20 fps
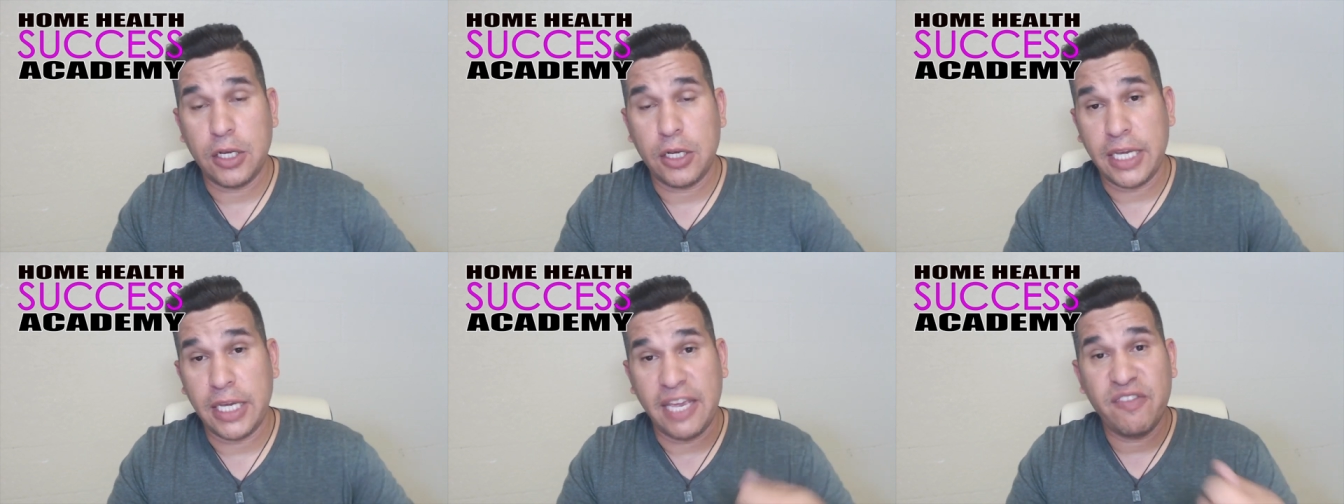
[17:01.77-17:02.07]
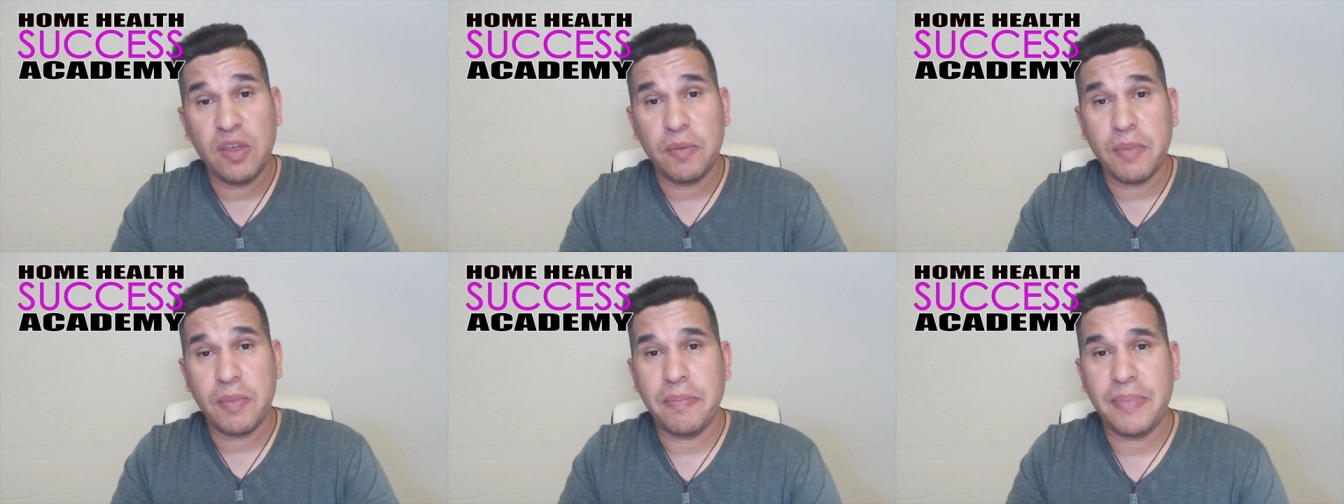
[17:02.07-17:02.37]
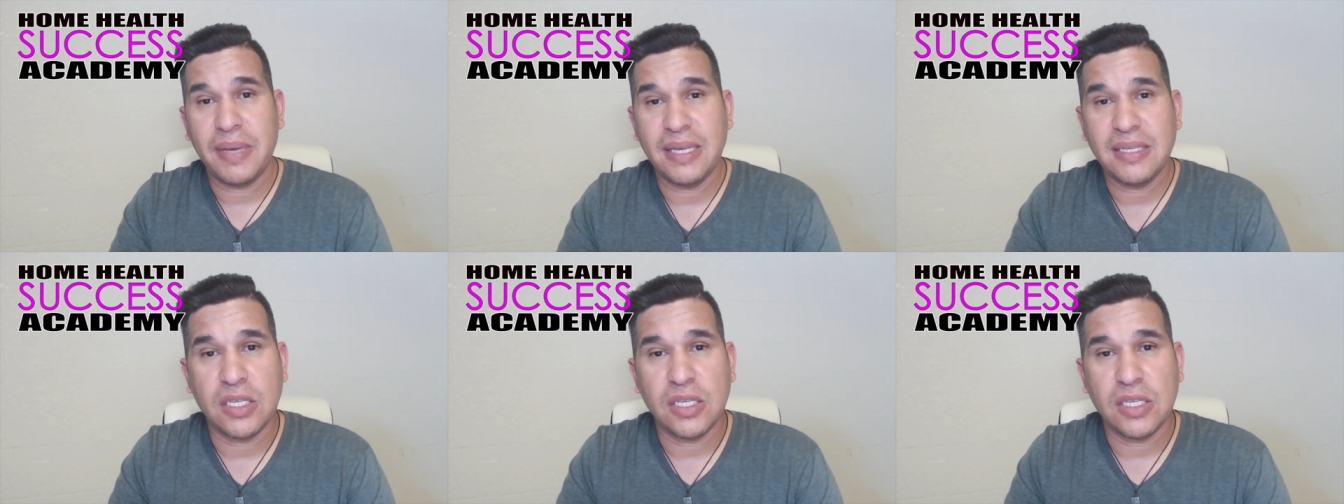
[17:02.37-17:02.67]
give them a
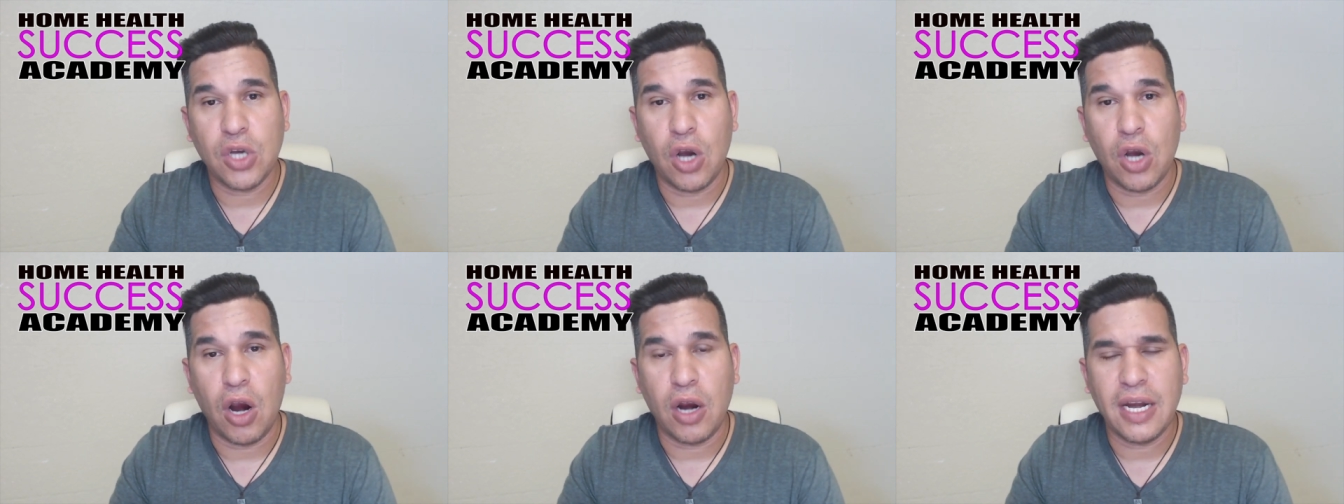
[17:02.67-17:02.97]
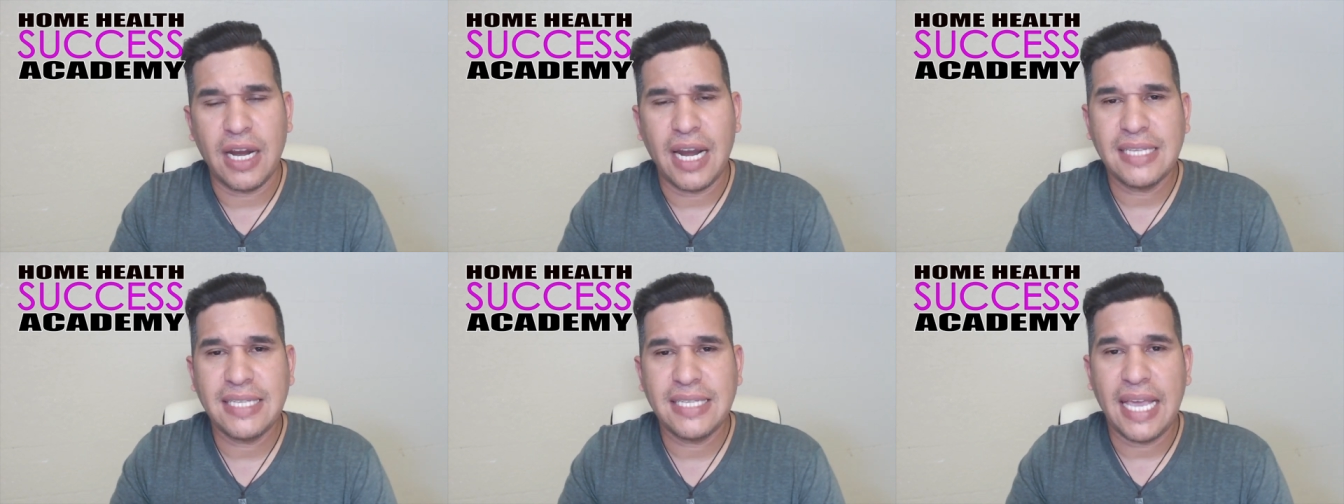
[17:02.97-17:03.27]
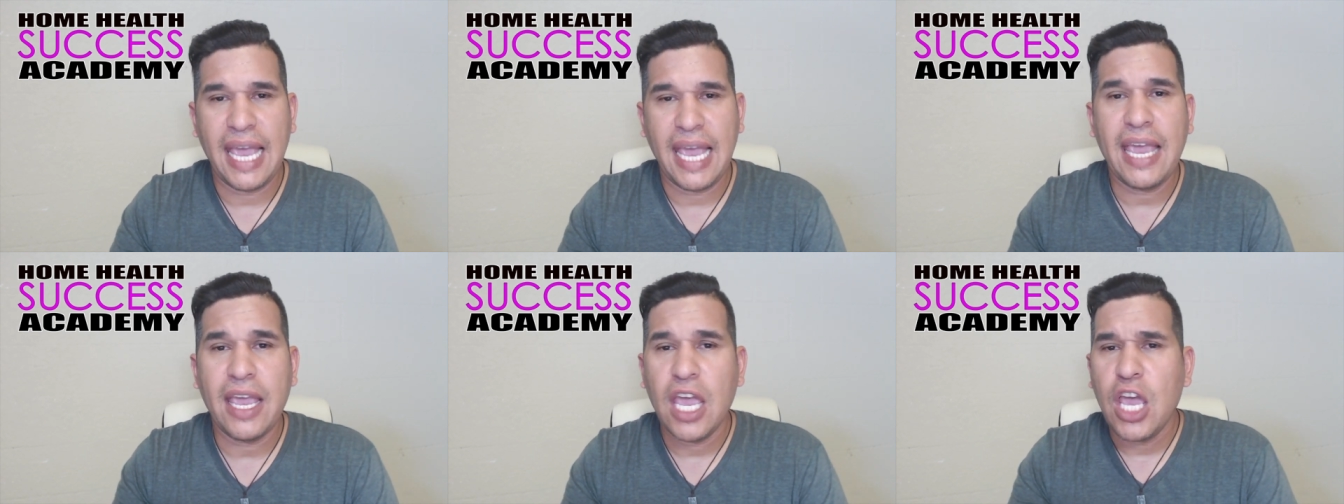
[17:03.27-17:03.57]
business card and I say,
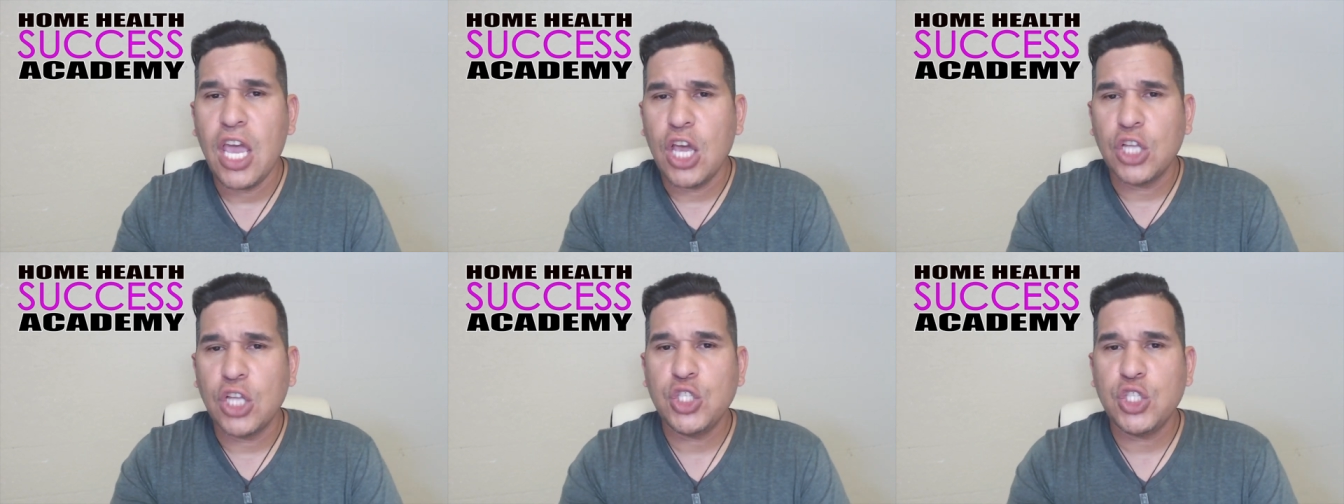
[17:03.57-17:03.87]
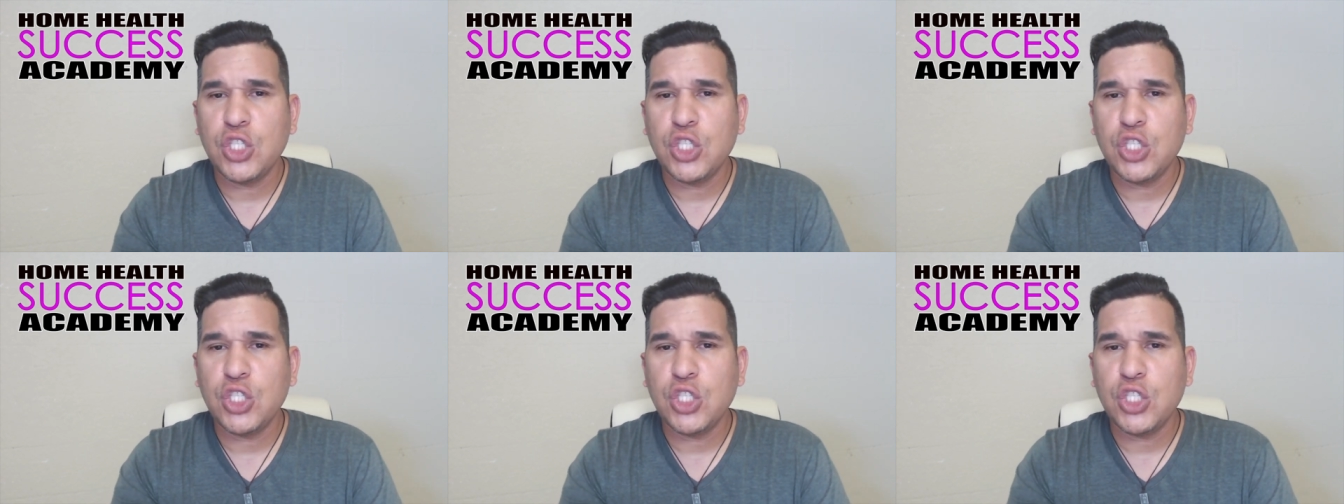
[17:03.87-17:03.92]
hey, do